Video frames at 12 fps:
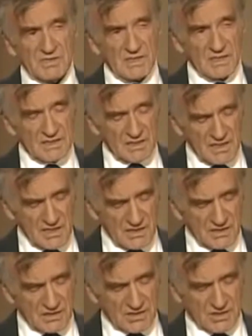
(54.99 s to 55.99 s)
their
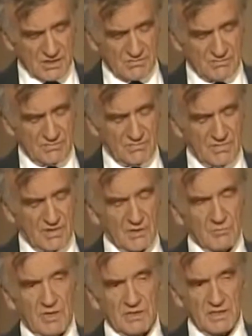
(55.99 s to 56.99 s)
rage
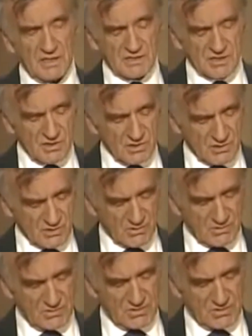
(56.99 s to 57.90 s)
at what they saw.